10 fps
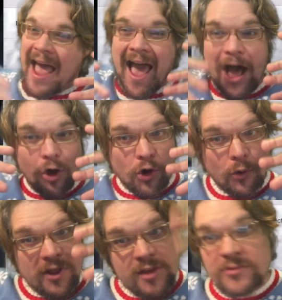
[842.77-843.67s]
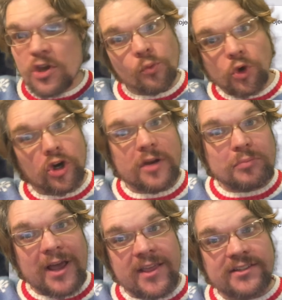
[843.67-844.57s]
algorithms at work at
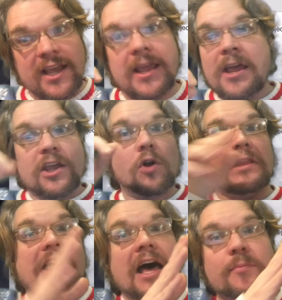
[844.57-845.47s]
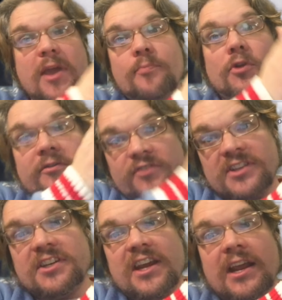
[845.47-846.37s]
play that say, you know, a lot of people are
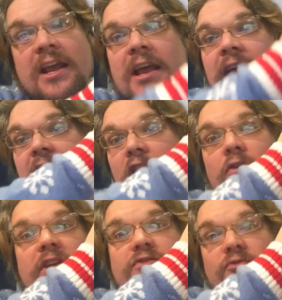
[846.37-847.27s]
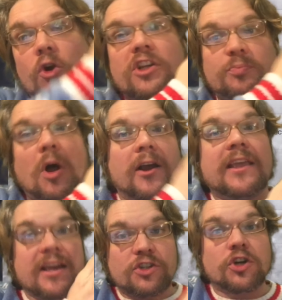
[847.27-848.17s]
visiting, you know, this Frostpunk
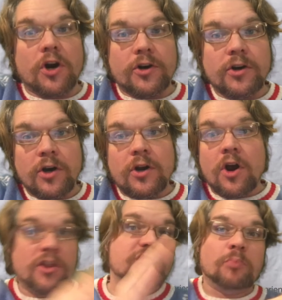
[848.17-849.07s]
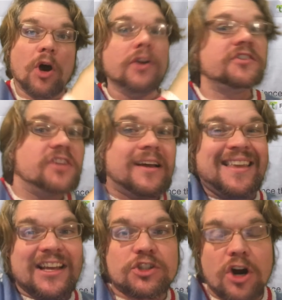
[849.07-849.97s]
Kickstarter this Bardsung
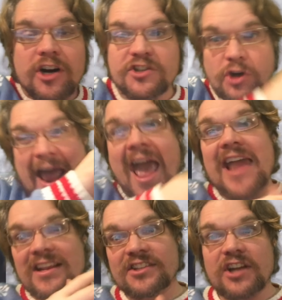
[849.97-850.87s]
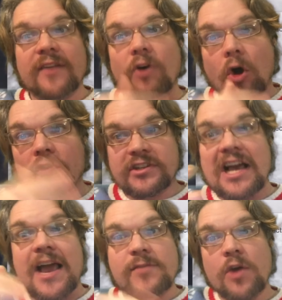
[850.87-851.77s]
Kickstarter because they're adding stuff all the
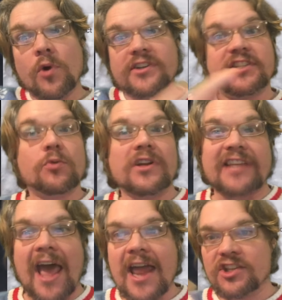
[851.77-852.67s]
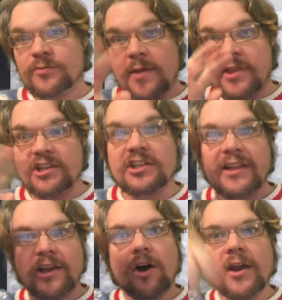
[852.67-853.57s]
time. They want to see what's added. So maybe they just
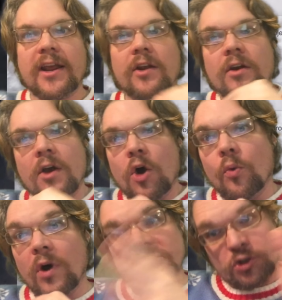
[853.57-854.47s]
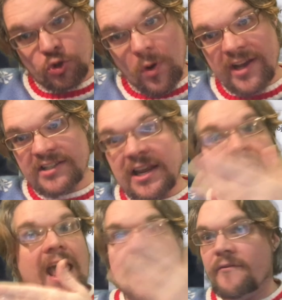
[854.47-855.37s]
click on in once or twice
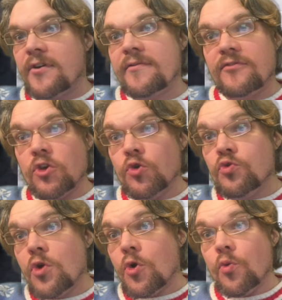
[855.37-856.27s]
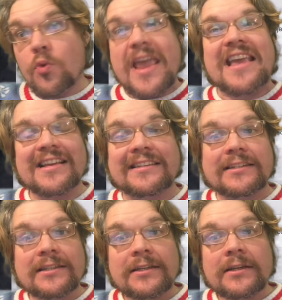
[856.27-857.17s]
every few weeks.